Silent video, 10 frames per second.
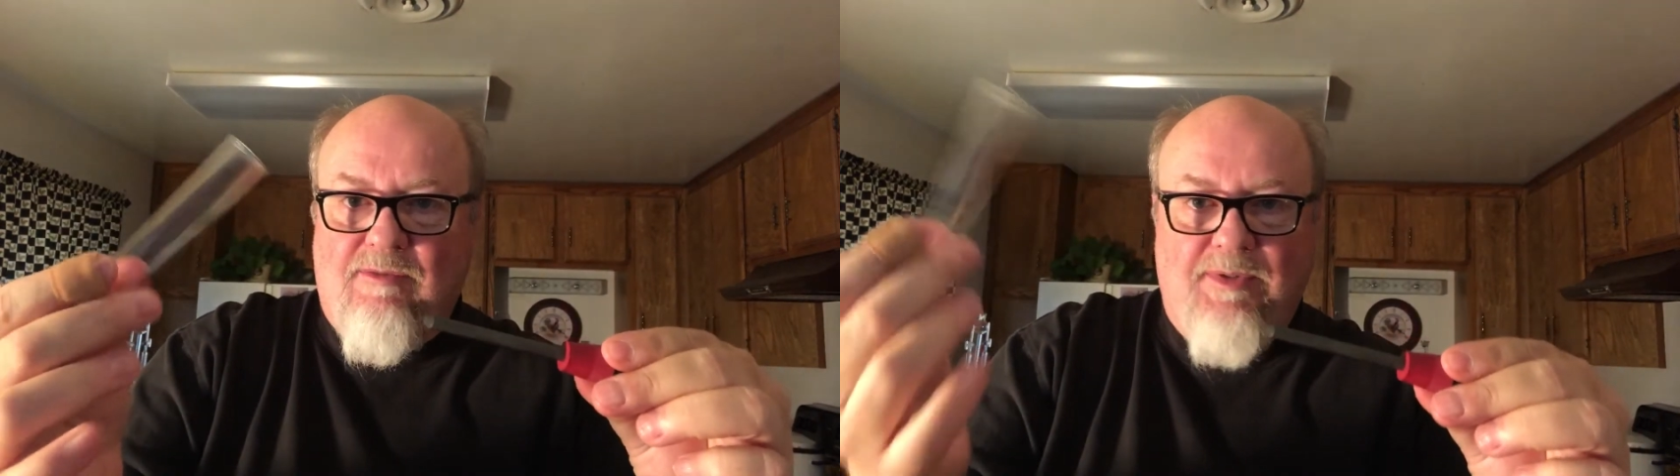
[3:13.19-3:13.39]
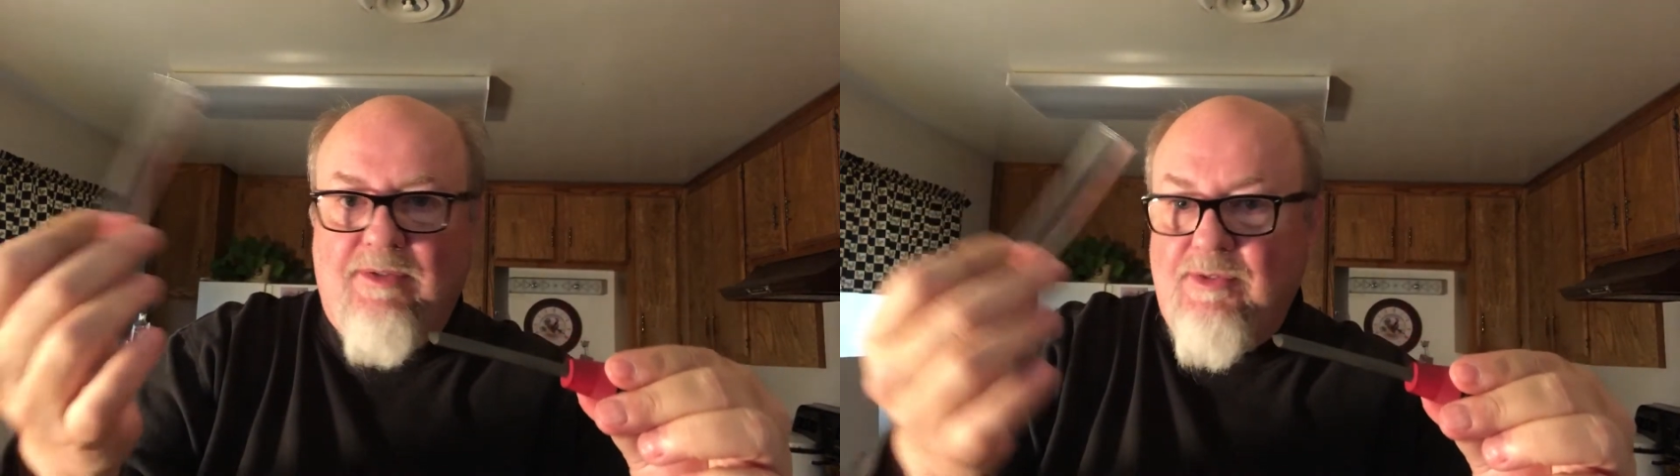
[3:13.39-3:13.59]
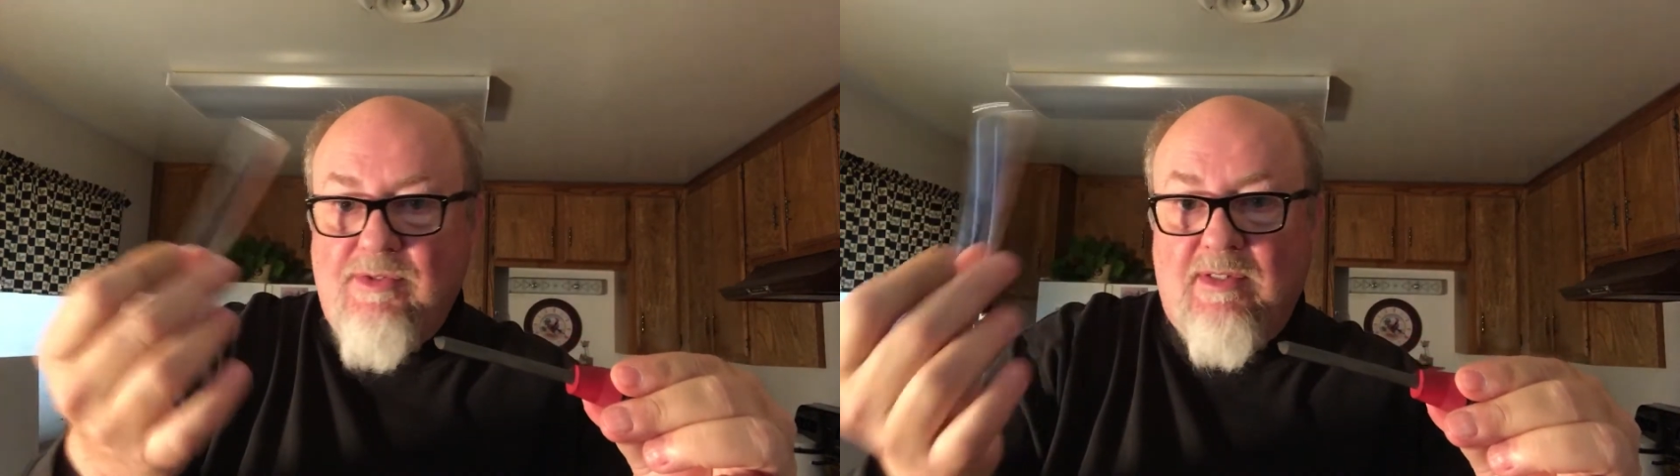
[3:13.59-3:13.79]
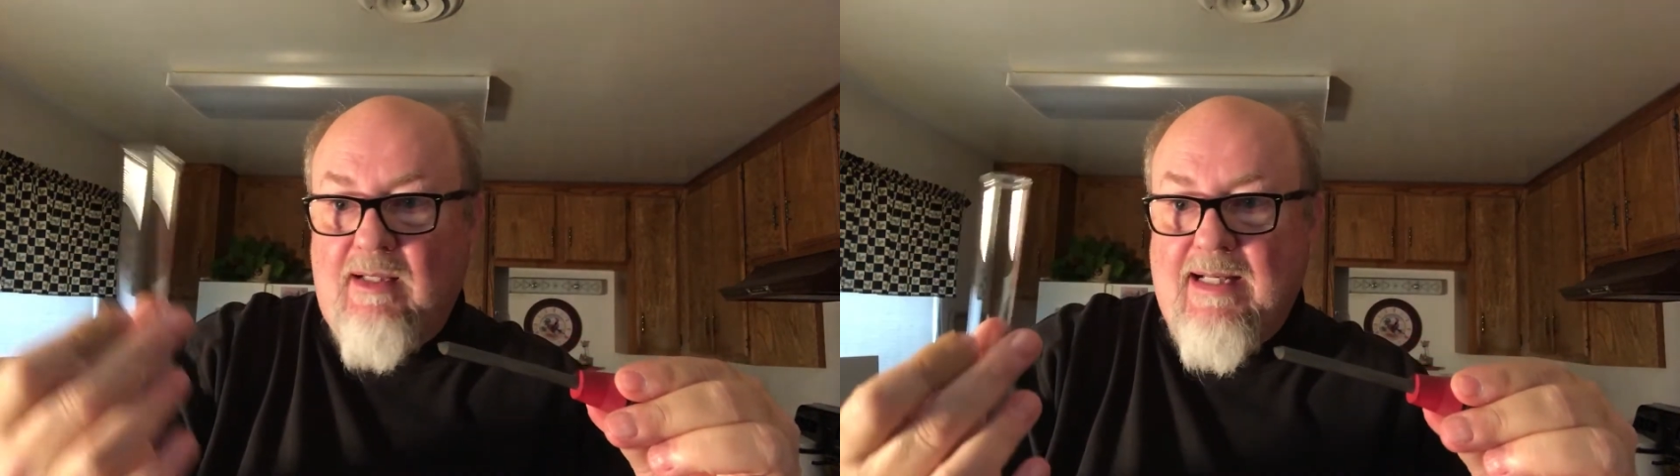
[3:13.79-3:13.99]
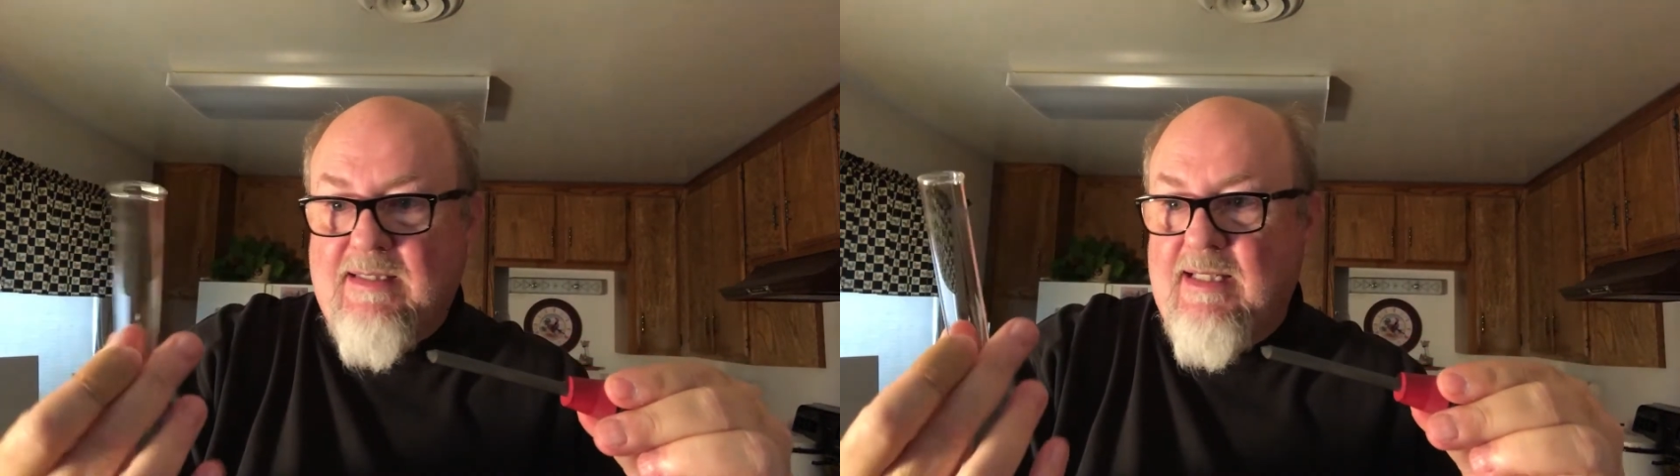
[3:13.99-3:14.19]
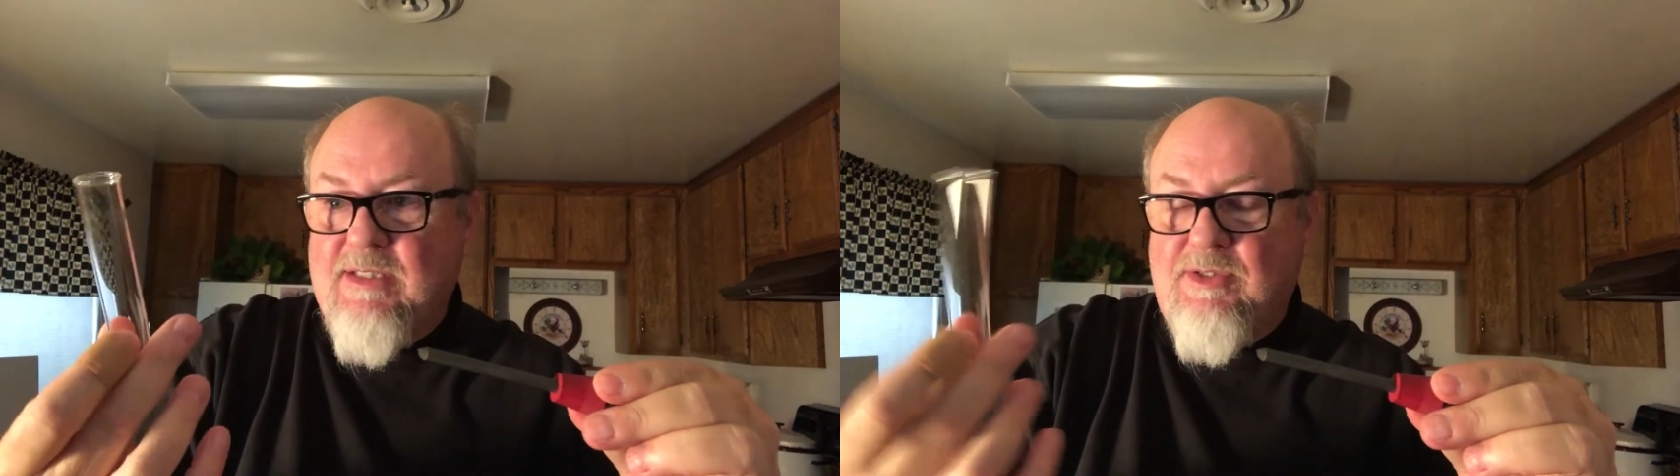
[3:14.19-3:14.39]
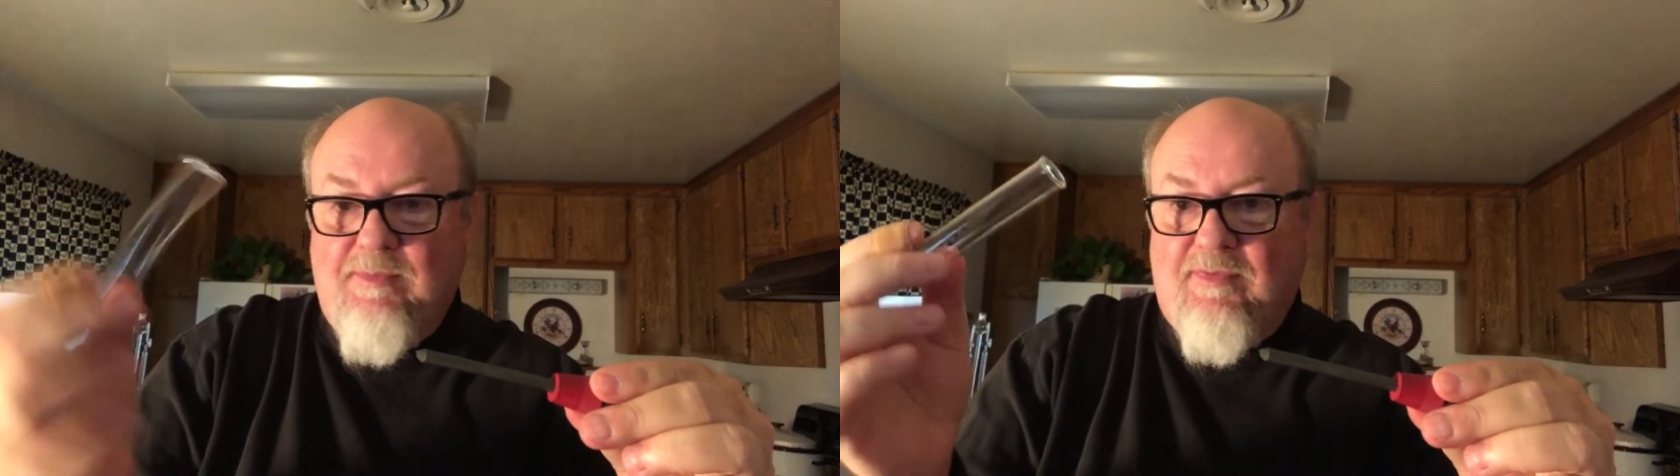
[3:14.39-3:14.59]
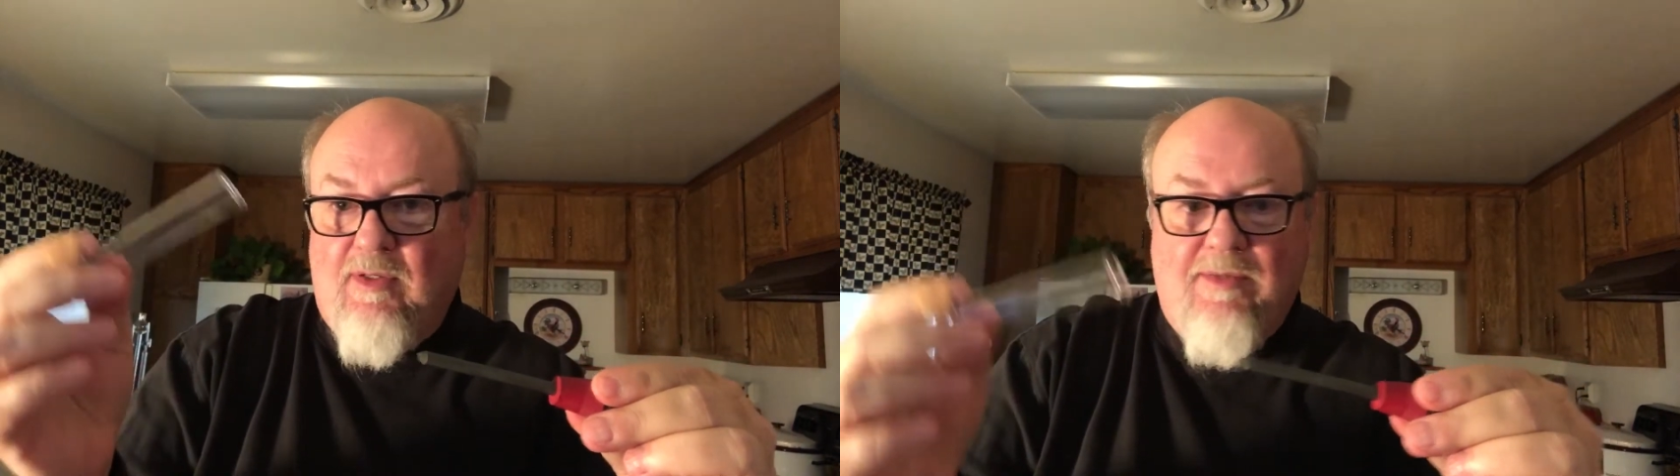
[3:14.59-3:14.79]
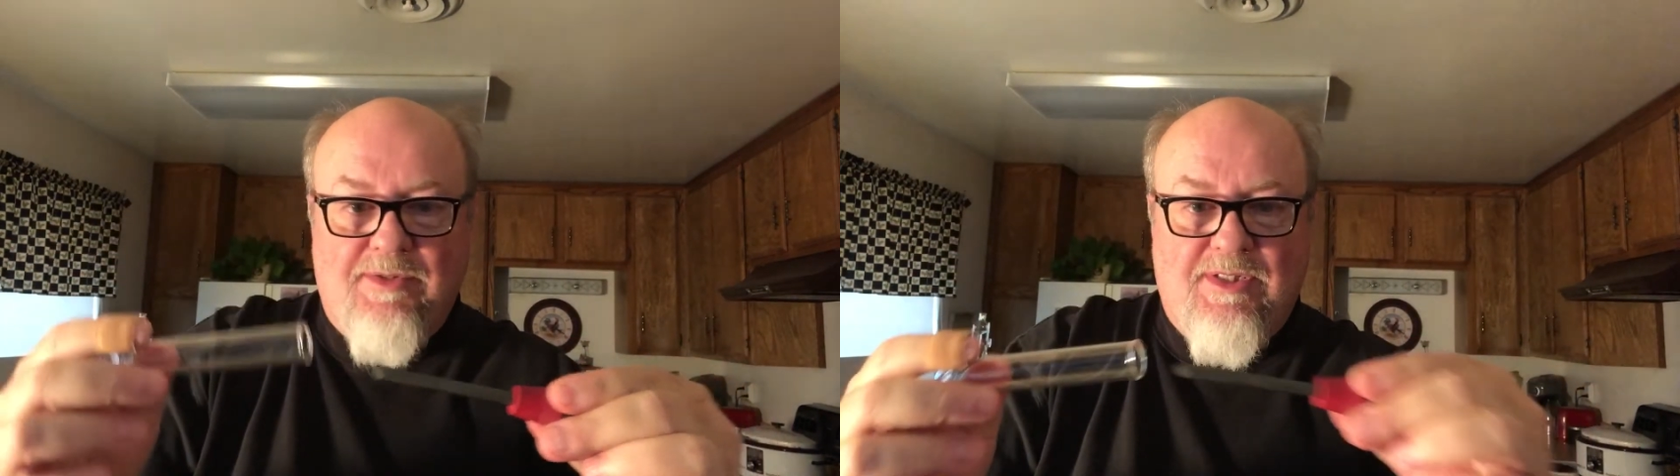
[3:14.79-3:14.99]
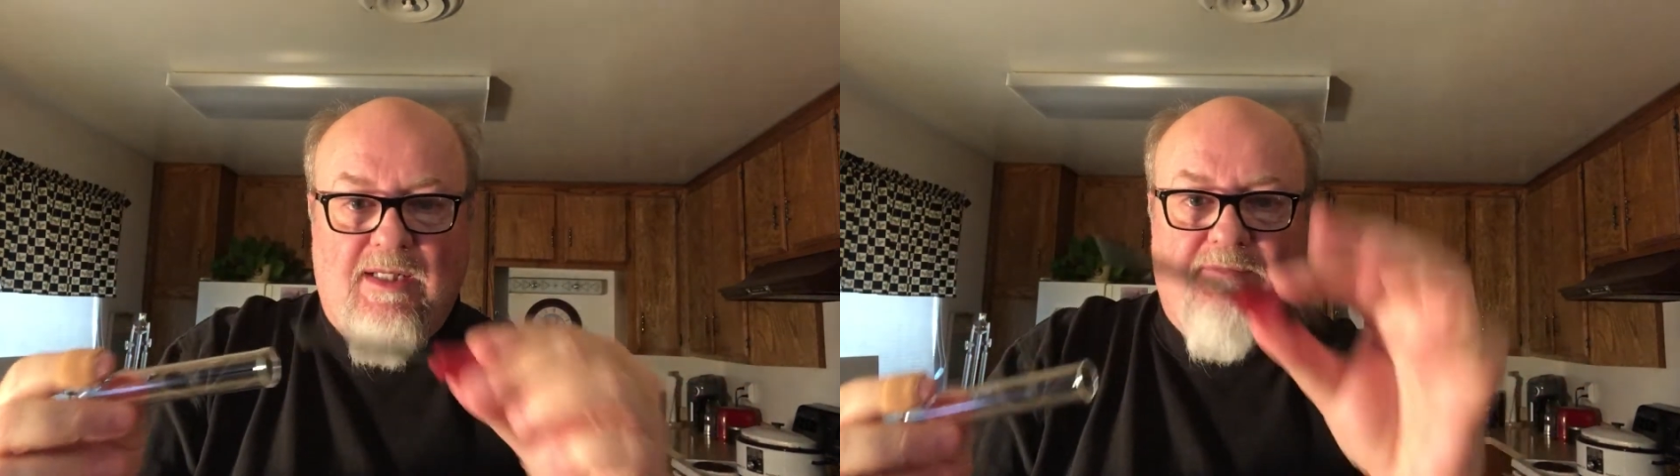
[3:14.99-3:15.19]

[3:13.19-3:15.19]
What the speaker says: You can use the glass test tube for other stuff.